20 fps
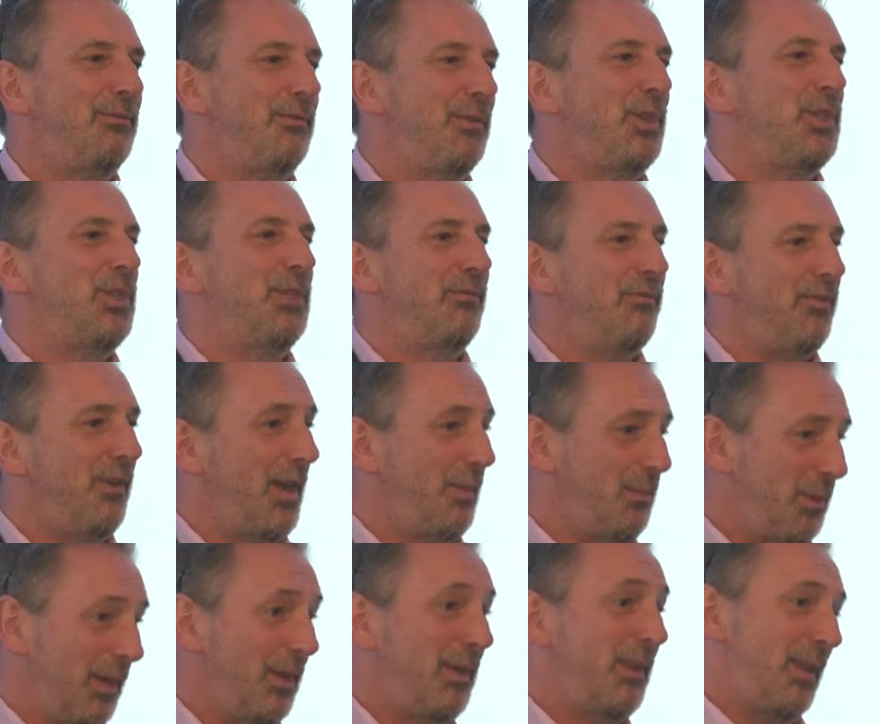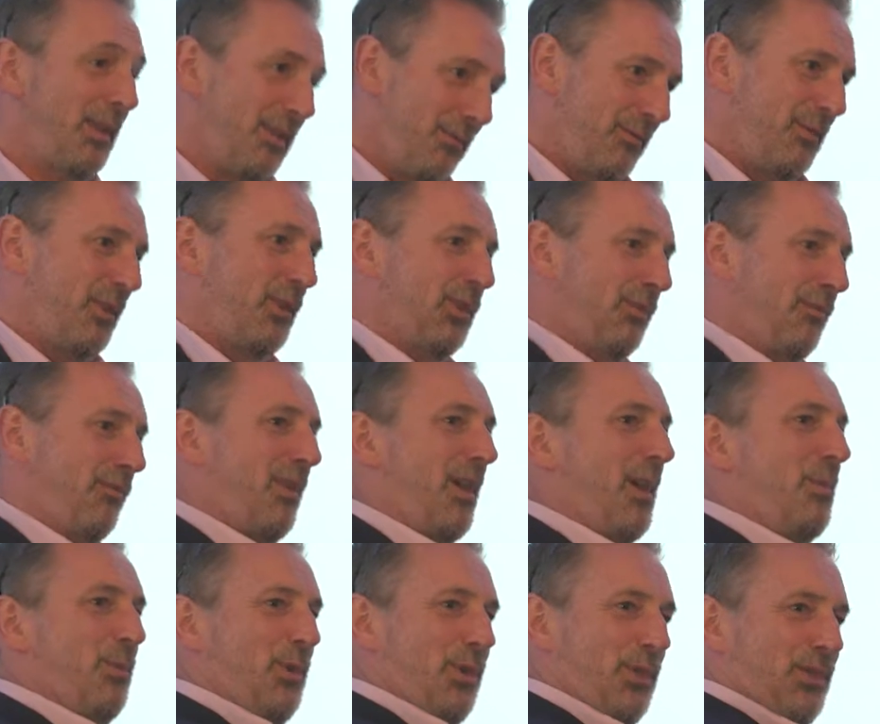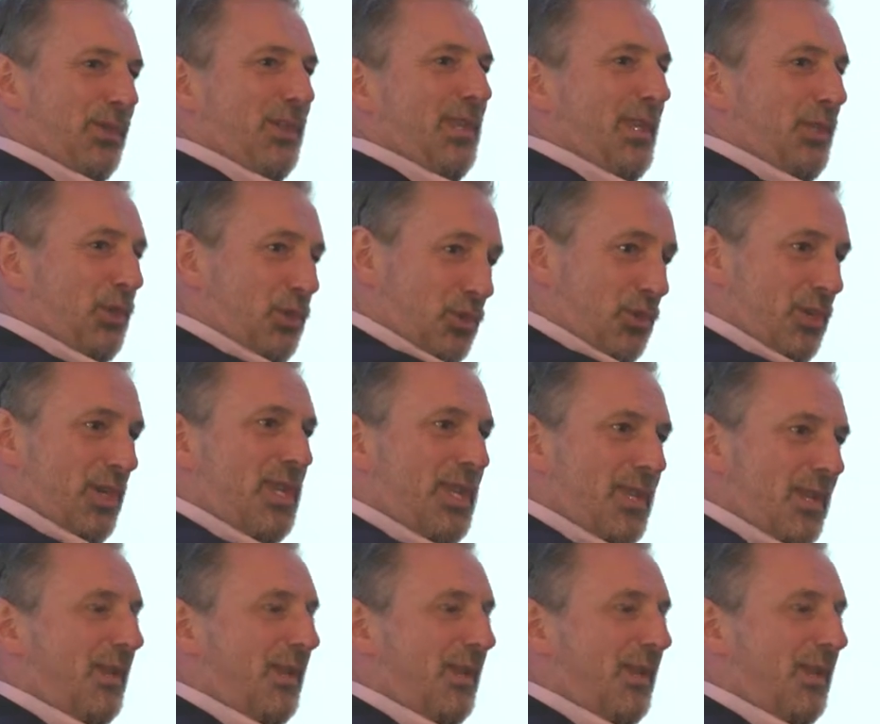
virgin fiber is the tree,